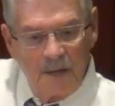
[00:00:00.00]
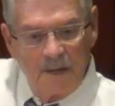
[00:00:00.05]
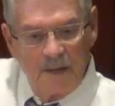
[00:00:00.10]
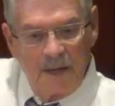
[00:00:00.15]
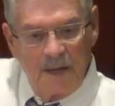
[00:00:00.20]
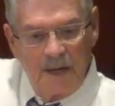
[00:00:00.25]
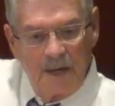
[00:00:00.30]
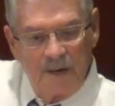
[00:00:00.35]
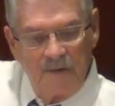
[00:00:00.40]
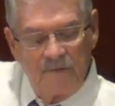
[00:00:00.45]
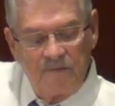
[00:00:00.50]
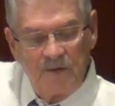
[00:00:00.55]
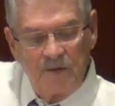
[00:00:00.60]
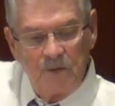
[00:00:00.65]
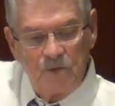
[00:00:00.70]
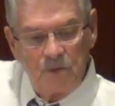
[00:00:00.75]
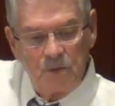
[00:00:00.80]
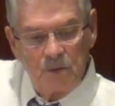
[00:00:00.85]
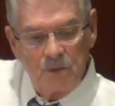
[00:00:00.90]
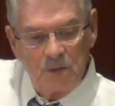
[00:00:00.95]
they
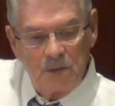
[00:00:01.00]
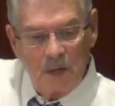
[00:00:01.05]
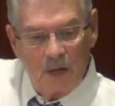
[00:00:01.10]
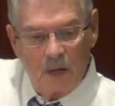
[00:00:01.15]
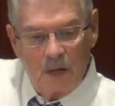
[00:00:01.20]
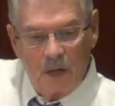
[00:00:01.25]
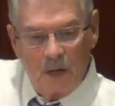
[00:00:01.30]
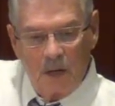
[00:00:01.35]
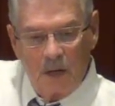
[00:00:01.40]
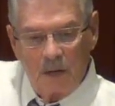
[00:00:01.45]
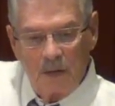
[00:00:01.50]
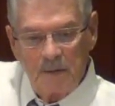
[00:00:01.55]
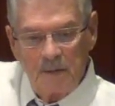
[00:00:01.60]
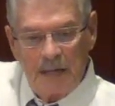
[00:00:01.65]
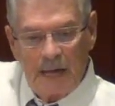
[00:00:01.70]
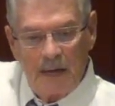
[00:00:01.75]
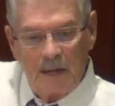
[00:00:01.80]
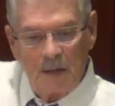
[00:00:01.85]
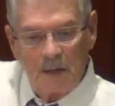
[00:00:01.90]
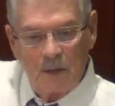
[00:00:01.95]
featured uh,
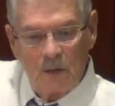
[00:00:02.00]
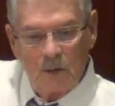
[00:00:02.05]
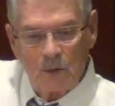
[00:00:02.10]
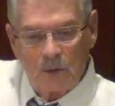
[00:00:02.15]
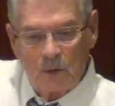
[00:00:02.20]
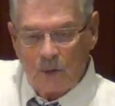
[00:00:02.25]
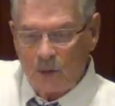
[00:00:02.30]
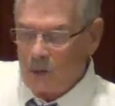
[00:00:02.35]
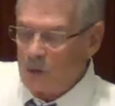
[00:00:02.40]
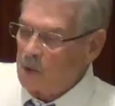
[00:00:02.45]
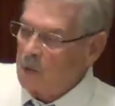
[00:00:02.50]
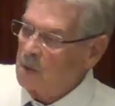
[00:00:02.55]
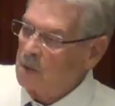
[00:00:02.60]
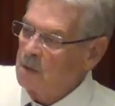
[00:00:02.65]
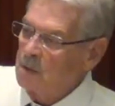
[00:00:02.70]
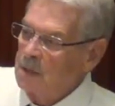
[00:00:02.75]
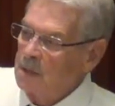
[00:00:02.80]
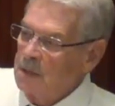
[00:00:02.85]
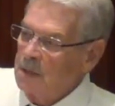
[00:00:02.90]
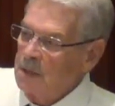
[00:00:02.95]
that little
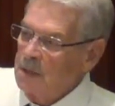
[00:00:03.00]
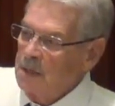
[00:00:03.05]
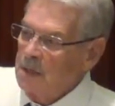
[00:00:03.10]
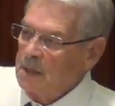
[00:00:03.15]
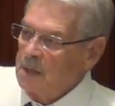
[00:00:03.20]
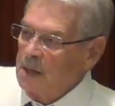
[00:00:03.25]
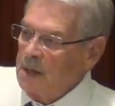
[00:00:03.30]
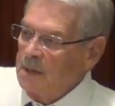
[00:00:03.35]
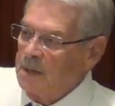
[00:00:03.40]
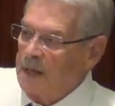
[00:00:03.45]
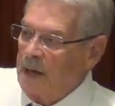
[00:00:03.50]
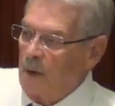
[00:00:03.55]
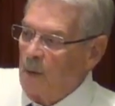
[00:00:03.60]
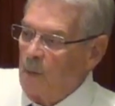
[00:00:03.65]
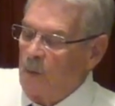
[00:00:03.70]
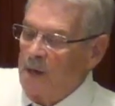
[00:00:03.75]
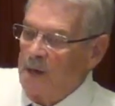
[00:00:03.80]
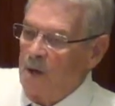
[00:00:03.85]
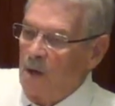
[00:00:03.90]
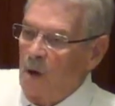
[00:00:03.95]
girl
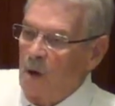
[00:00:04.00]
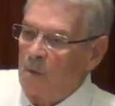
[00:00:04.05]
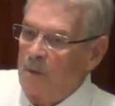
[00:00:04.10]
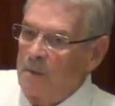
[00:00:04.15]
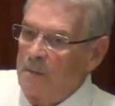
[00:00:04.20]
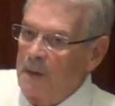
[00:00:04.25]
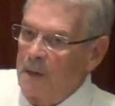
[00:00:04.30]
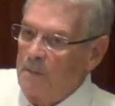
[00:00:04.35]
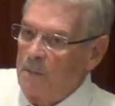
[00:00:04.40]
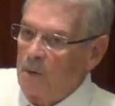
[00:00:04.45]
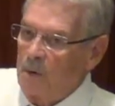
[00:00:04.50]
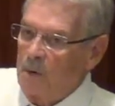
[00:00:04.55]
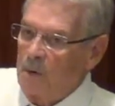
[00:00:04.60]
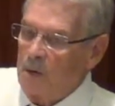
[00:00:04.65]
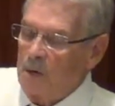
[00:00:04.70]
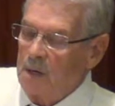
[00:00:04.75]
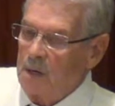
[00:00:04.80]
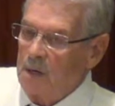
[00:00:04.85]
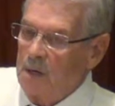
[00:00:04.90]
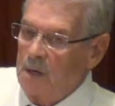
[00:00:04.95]
that we all
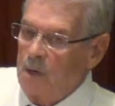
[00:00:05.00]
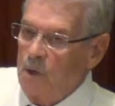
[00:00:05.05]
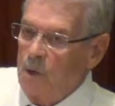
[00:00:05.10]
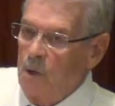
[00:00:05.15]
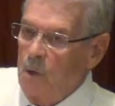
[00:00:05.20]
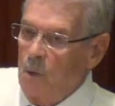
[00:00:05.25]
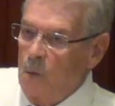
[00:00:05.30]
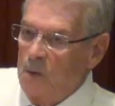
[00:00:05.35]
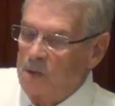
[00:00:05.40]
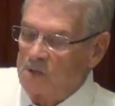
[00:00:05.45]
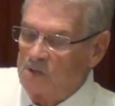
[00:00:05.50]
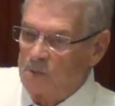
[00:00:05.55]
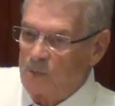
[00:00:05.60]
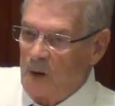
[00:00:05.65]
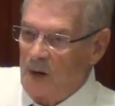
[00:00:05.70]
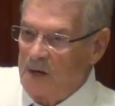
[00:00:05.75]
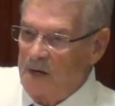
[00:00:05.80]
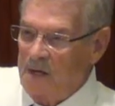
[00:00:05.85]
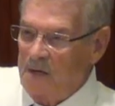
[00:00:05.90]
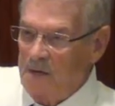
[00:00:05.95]
remember who was
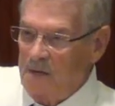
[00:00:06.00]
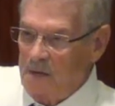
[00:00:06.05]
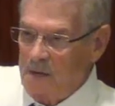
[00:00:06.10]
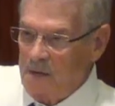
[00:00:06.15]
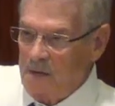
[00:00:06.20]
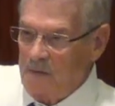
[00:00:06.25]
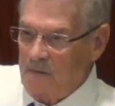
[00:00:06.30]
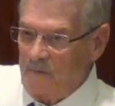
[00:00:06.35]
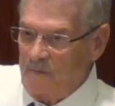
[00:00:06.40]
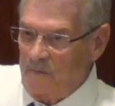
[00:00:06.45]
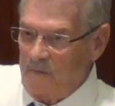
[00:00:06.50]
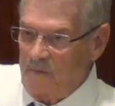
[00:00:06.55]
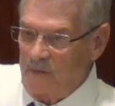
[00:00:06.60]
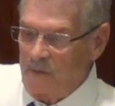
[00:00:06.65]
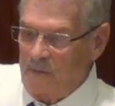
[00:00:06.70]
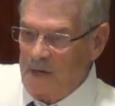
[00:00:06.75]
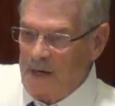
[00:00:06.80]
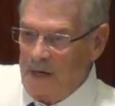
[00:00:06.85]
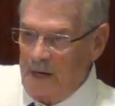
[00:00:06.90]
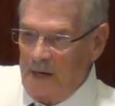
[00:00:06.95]
running
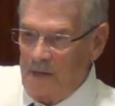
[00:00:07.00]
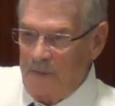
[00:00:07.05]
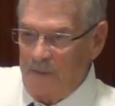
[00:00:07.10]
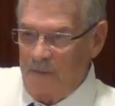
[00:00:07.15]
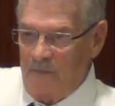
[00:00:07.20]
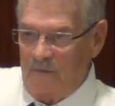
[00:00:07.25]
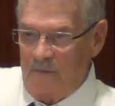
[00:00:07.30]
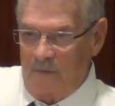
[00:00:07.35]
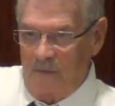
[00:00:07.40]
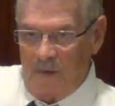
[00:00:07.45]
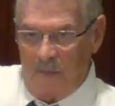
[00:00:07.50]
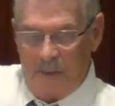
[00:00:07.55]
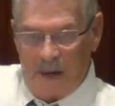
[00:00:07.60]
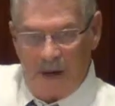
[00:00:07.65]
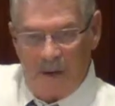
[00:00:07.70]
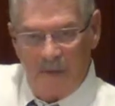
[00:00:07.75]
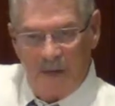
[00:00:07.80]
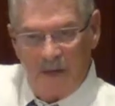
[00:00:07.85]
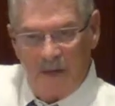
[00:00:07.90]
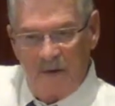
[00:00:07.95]
from the na- from the
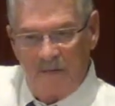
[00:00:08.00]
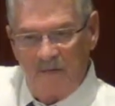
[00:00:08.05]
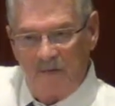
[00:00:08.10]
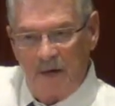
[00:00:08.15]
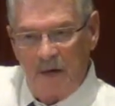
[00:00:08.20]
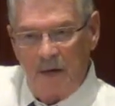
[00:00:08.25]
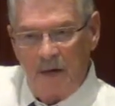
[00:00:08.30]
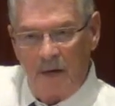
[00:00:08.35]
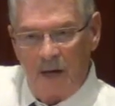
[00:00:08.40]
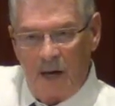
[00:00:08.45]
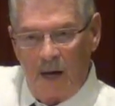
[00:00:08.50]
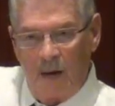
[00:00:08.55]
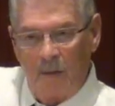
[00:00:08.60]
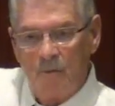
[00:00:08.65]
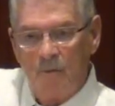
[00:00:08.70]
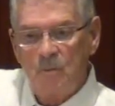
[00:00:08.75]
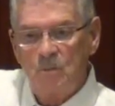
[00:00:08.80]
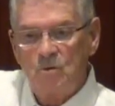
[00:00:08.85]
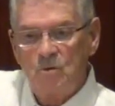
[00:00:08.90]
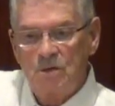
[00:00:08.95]
bombing in
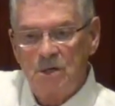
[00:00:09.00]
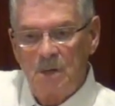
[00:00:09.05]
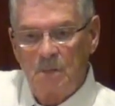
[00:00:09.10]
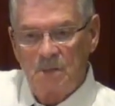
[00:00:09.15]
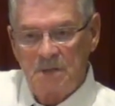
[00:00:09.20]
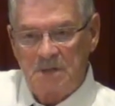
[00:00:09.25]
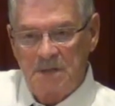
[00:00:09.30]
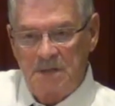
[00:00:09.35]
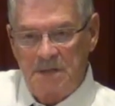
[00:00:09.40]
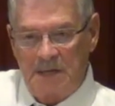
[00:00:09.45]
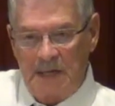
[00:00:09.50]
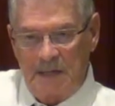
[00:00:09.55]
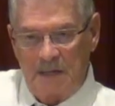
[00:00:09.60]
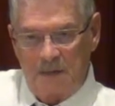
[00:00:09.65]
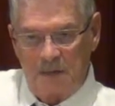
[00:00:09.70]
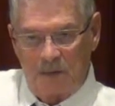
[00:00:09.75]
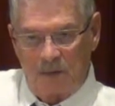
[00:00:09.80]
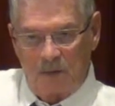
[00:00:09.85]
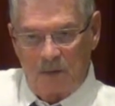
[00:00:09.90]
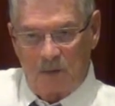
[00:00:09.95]
Vietnam. She was a
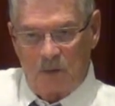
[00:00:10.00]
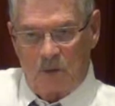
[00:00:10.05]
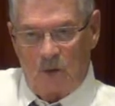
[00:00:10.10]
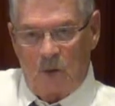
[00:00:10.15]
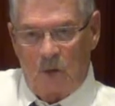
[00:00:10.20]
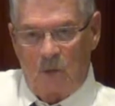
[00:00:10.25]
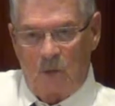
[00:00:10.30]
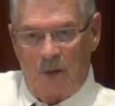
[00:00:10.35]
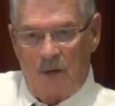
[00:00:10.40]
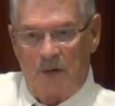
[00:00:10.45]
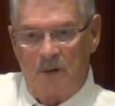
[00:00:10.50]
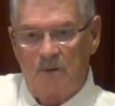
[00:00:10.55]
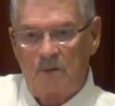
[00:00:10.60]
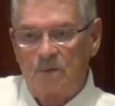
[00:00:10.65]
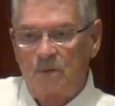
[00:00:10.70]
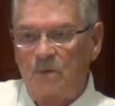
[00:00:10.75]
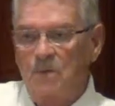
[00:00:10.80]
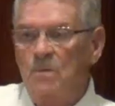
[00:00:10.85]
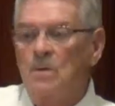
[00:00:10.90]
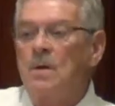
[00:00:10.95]
naked little girl running
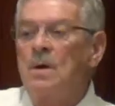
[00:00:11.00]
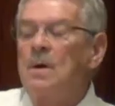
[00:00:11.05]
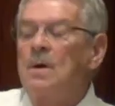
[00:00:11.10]
through